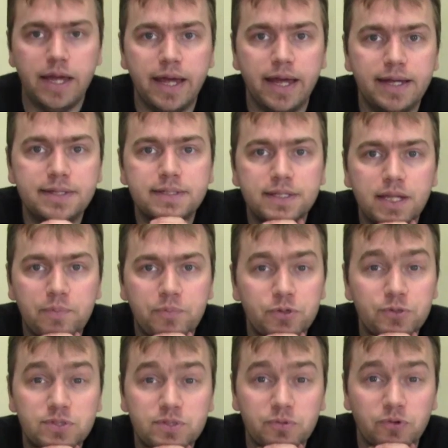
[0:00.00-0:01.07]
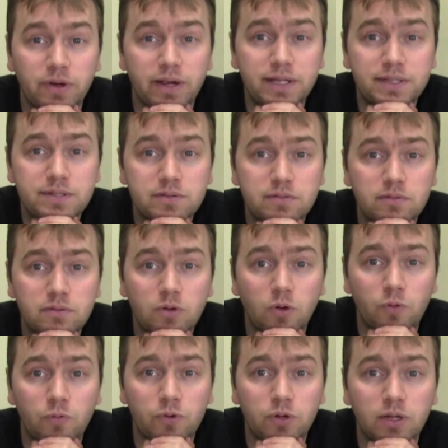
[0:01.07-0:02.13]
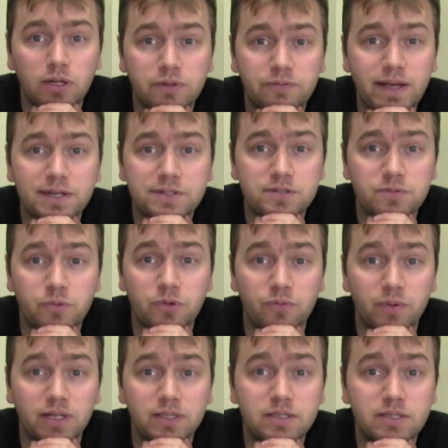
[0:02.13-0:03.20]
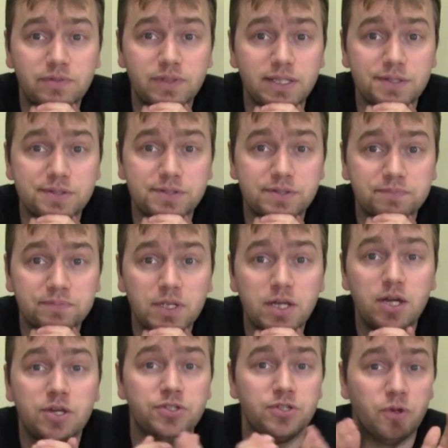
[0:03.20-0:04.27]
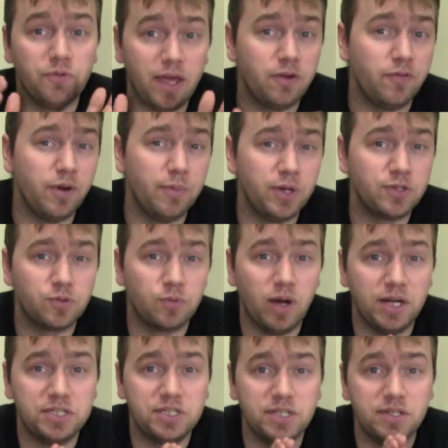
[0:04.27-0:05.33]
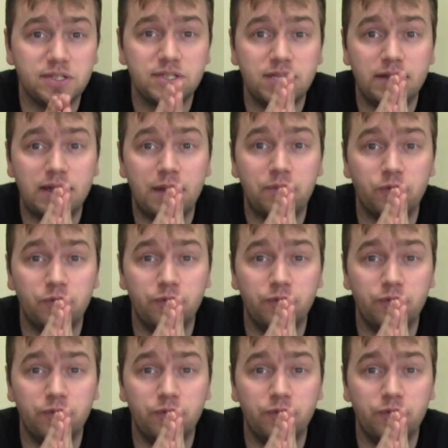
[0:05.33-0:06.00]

and they produce some great overall effects with relative ease. So thank you very much for watching this in-depth